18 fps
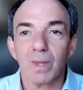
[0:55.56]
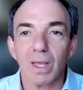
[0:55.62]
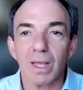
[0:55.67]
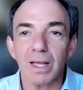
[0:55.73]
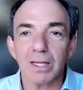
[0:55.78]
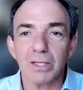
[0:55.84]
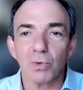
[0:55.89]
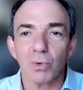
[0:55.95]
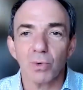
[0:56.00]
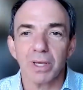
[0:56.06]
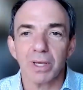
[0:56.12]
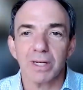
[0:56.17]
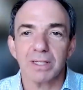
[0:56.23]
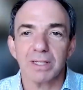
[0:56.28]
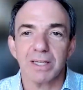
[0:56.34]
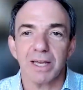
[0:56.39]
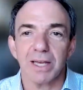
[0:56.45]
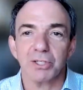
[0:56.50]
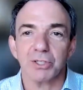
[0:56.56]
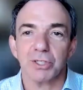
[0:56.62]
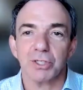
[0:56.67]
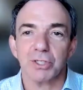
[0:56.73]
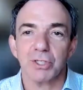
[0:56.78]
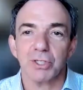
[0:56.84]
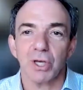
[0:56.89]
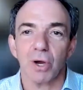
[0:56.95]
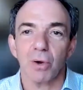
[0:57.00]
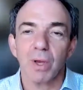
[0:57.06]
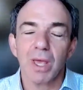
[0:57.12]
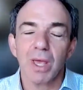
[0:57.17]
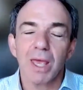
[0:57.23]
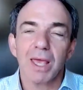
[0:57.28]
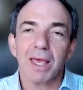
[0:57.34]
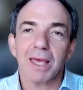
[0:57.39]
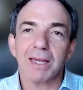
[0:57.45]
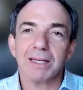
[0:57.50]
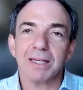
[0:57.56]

as organizations? So an